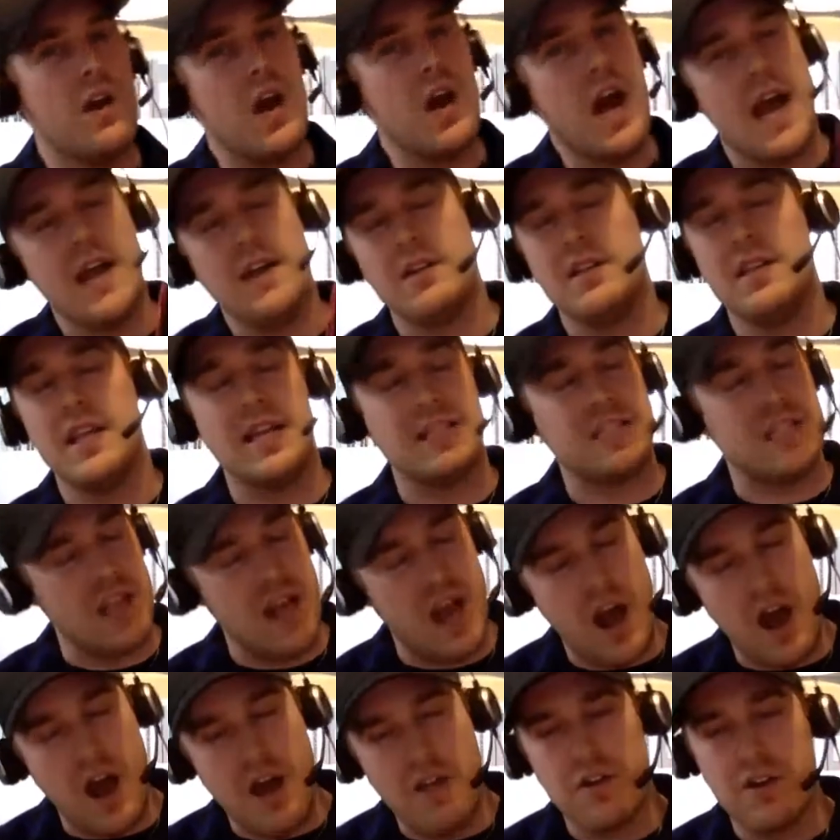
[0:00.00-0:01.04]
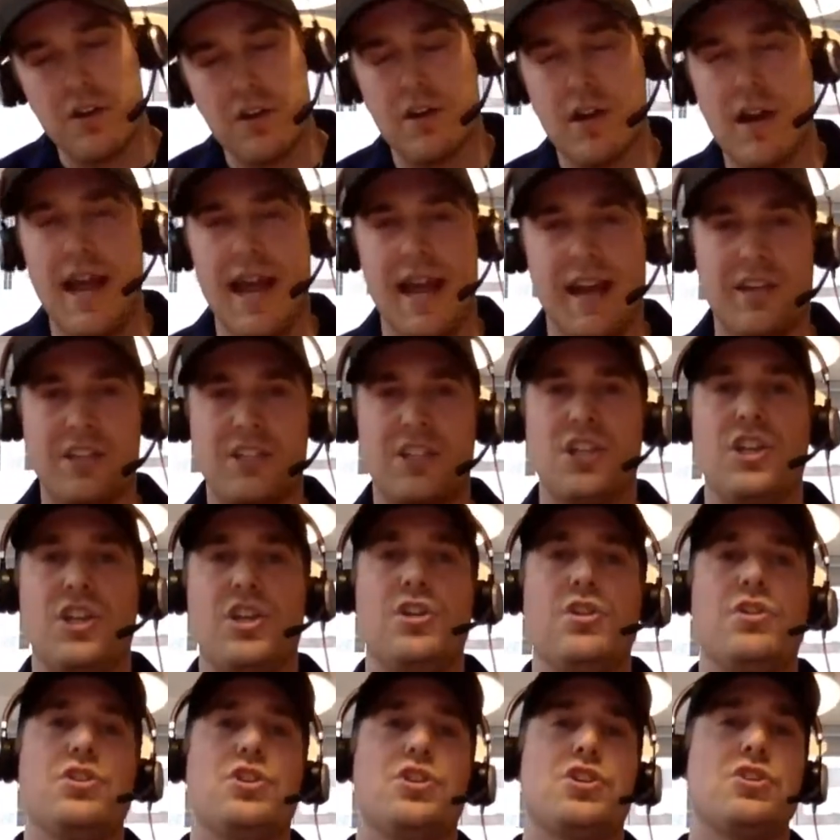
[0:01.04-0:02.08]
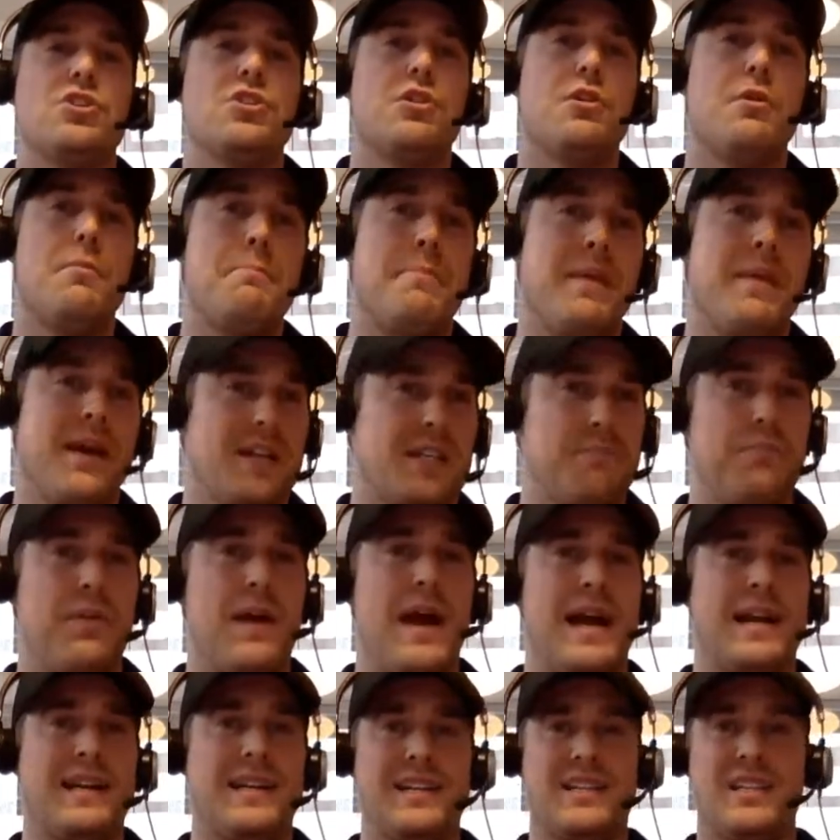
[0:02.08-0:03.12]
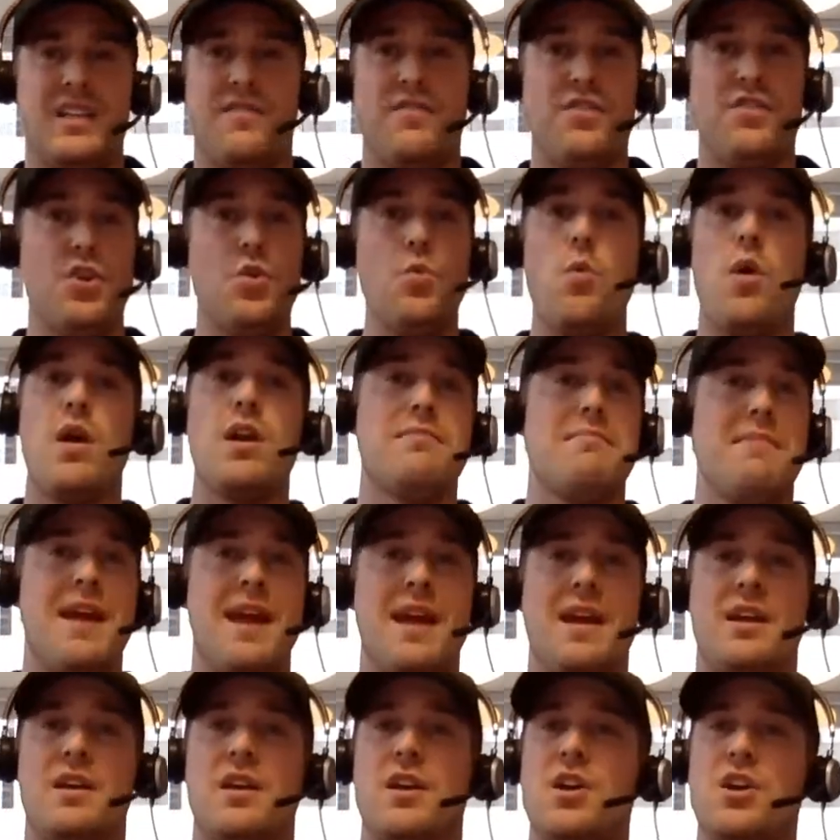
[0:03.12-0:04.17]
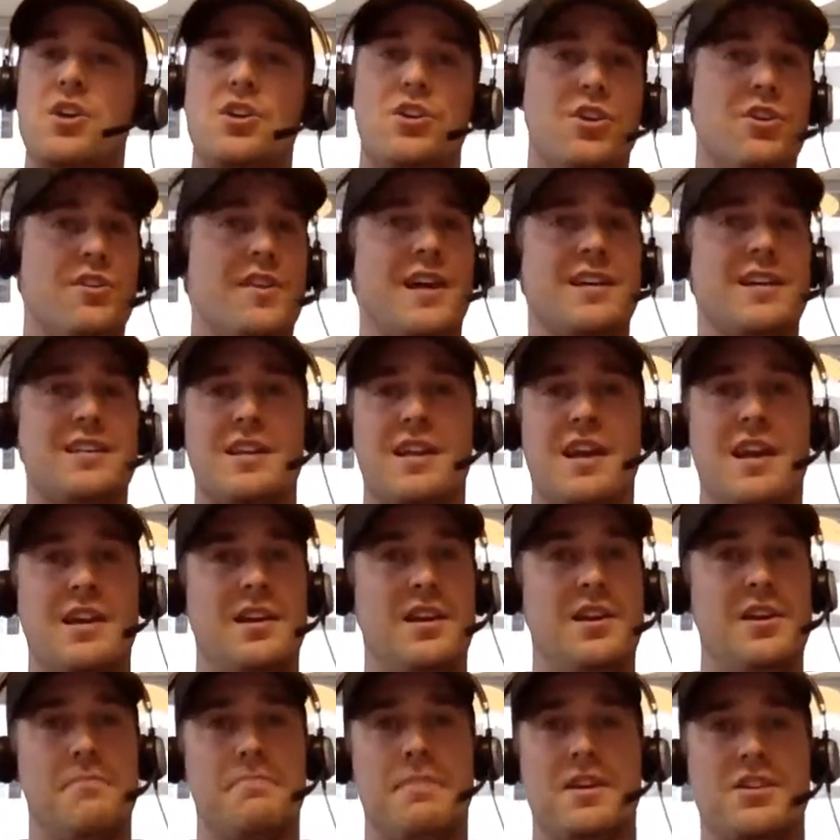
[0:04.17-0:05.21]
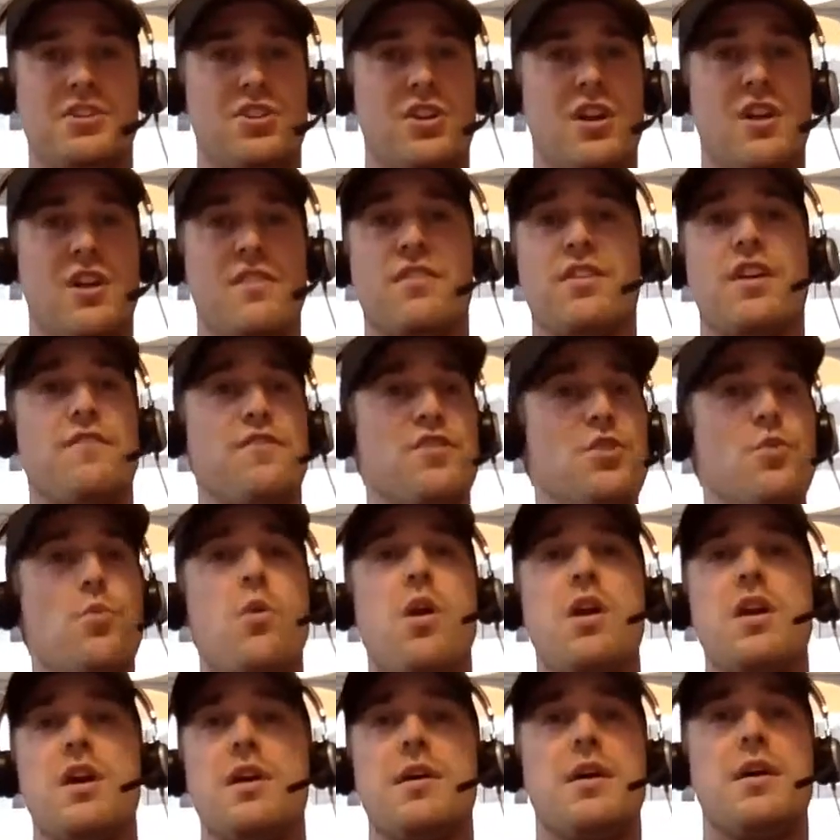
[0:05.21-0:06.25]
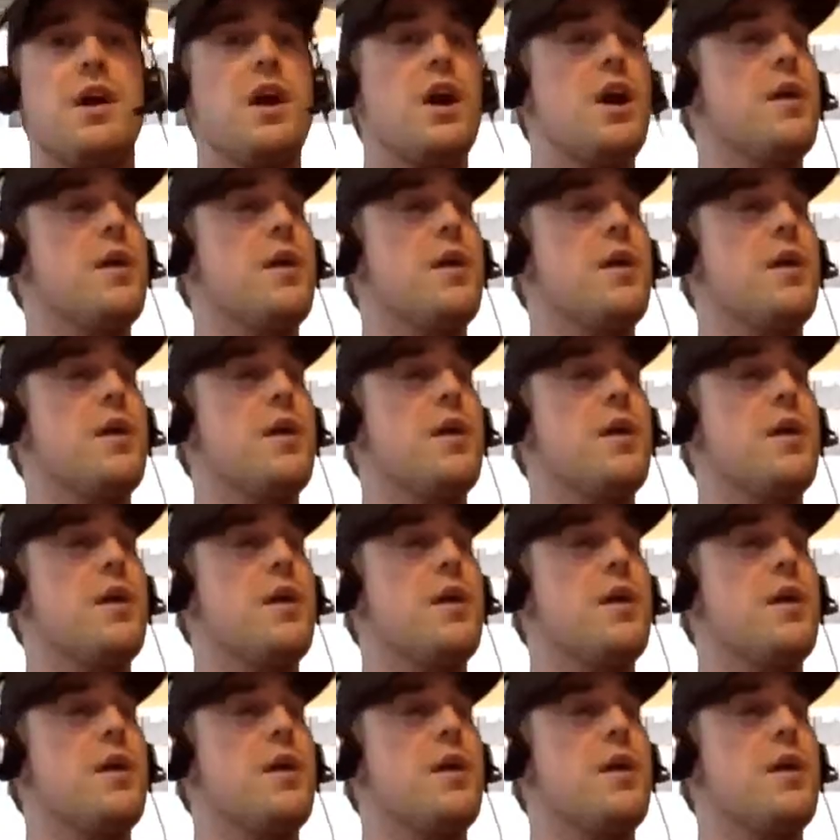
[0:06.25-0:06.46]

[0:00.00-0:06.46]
I, that's the other executional best practice. If you want to make 2019 your best year ever, if you want to